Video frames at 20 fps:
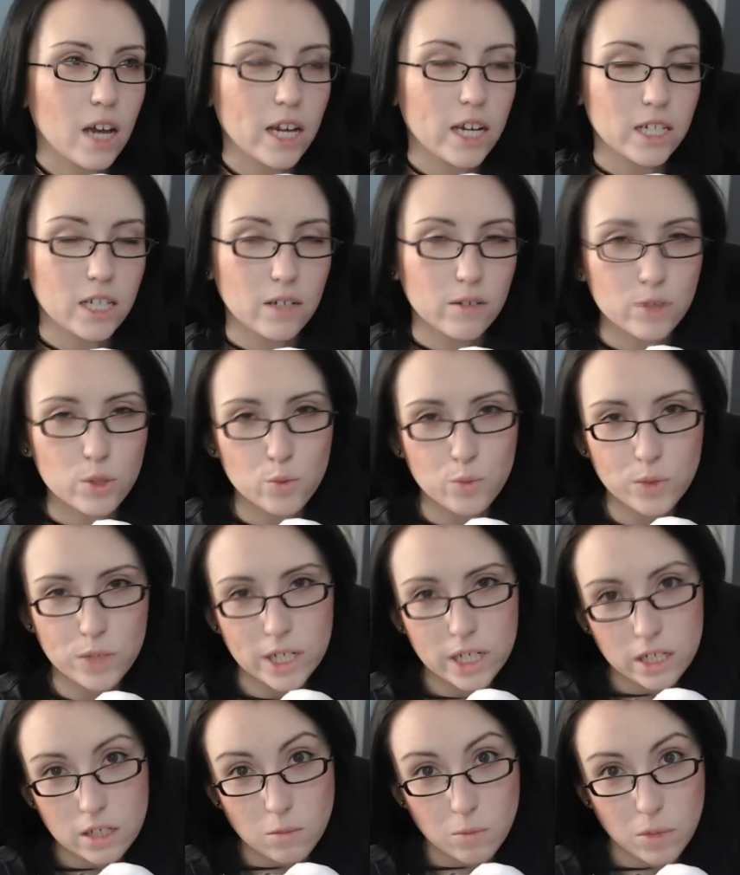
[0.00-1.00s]
I know it's
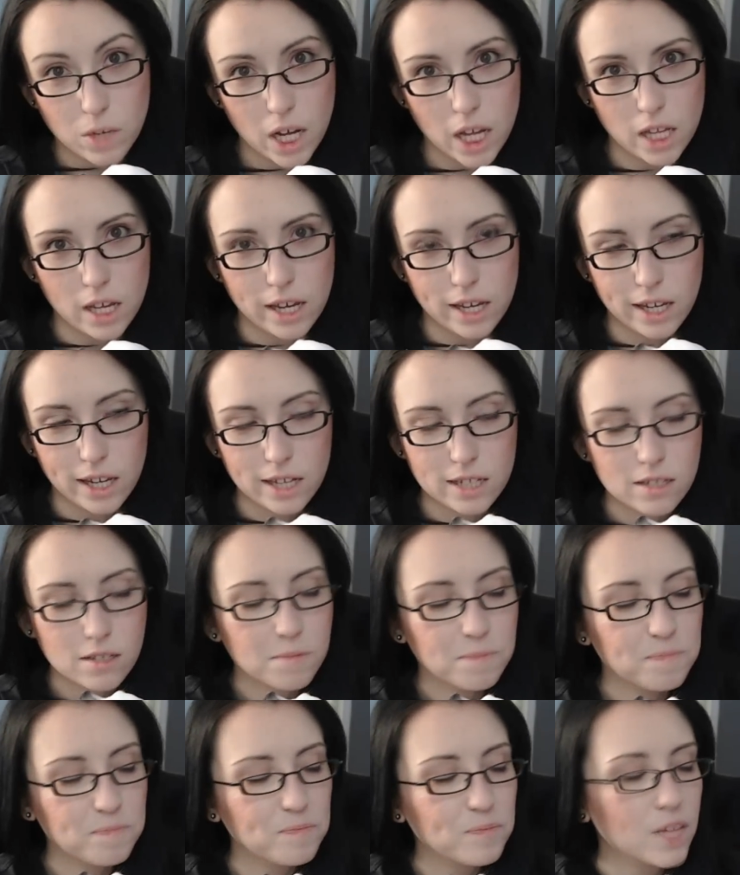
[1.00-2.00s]
weird, but I like
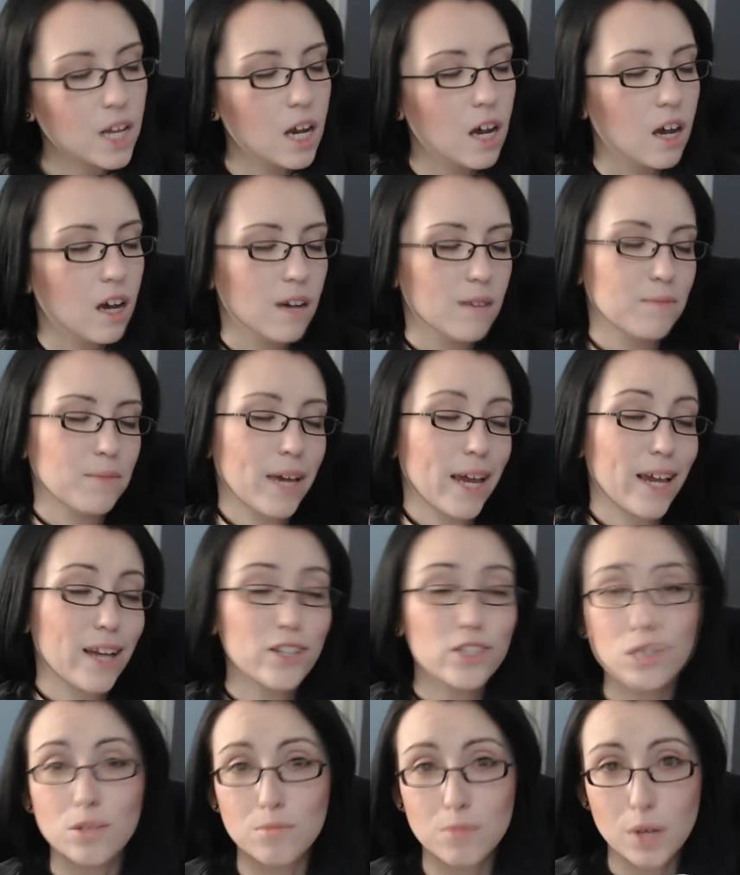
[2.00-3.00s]
it um,
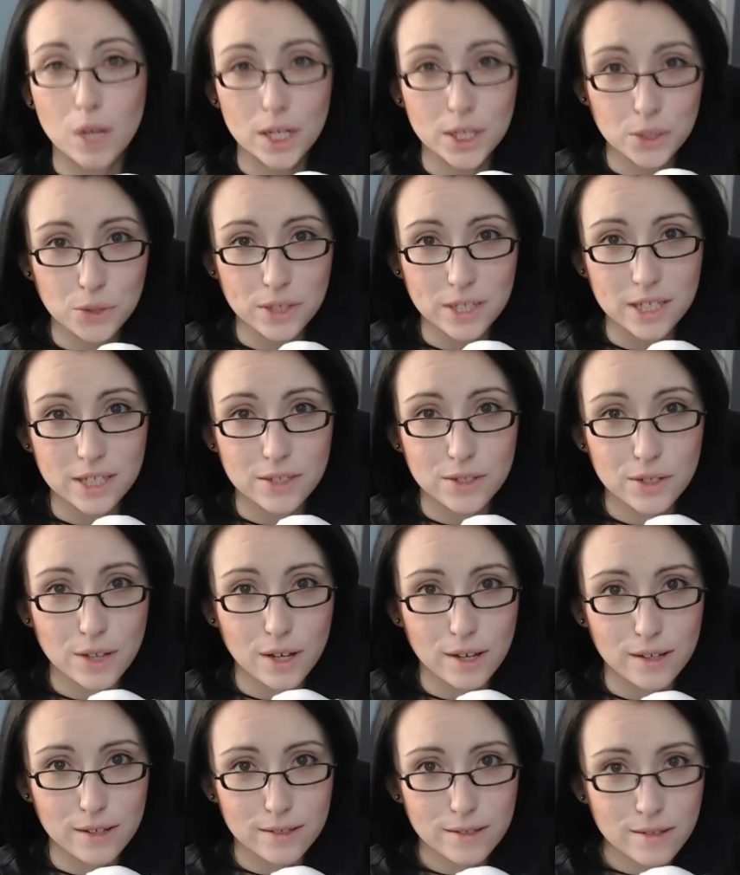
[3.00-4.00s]
Asian ball jointed
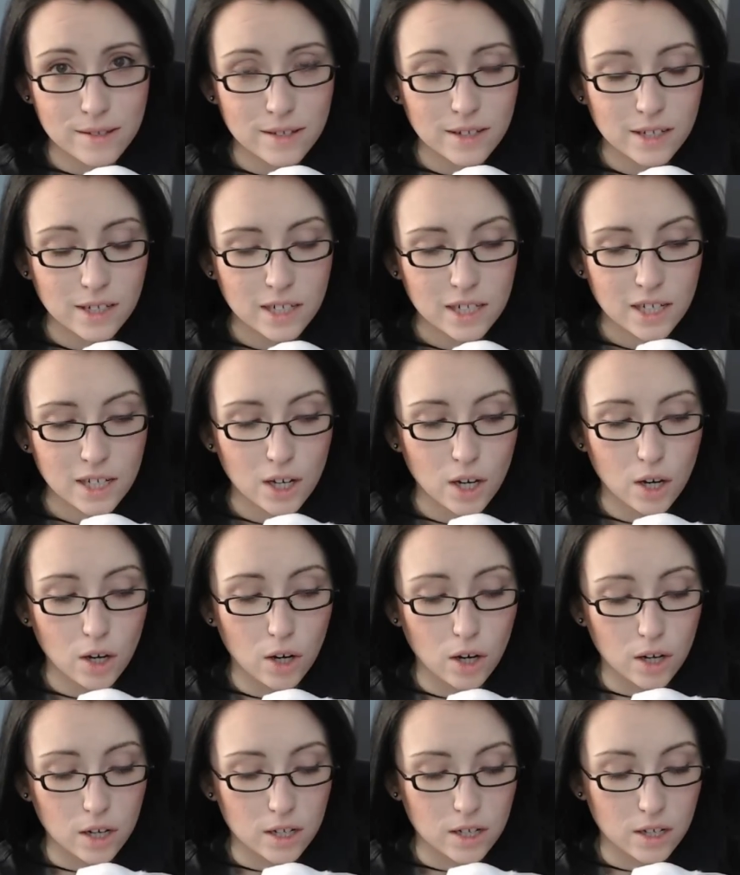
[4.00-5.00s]
dolls
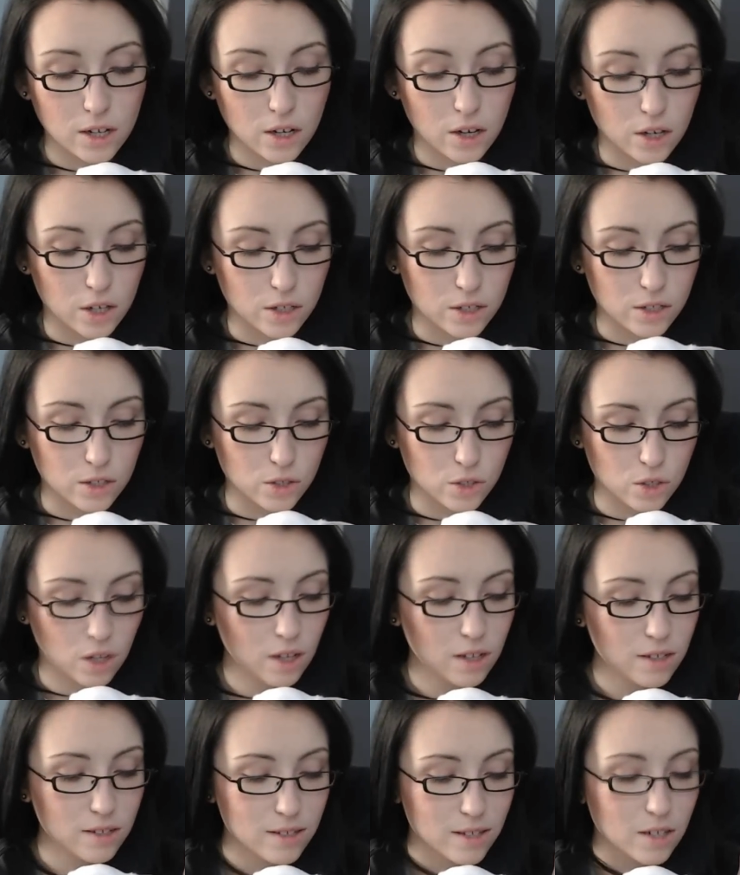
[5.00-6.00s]
are are
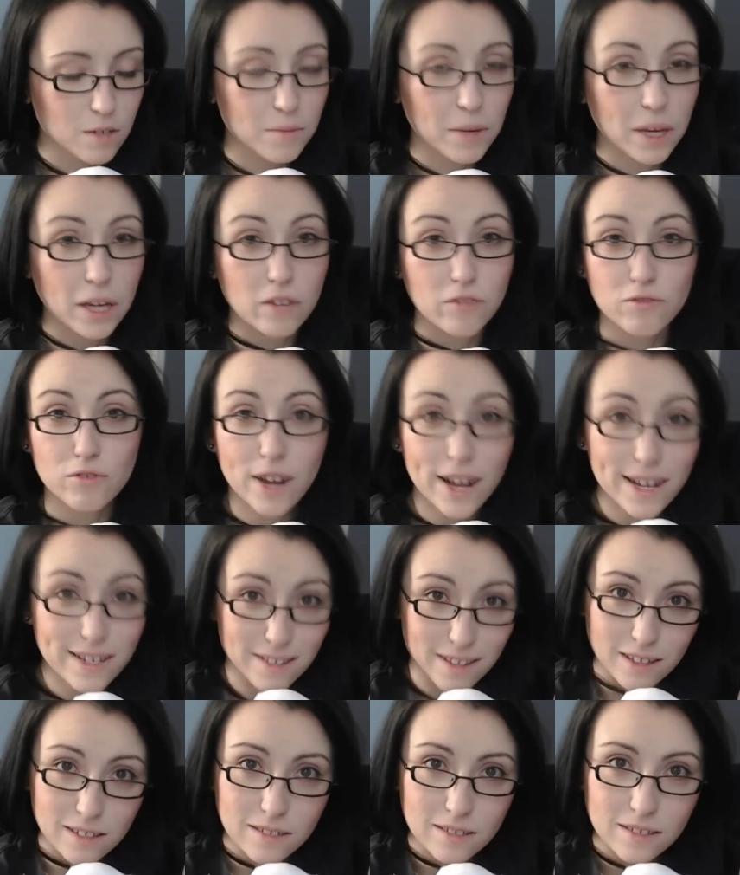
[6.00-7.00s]
dolls that are made of
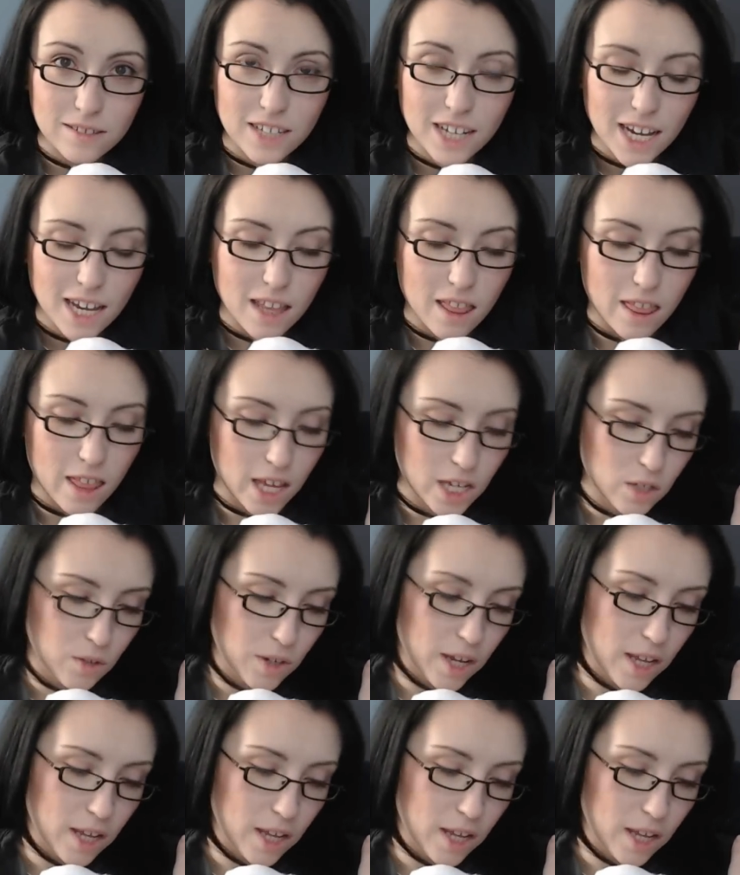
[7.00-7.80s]
resin that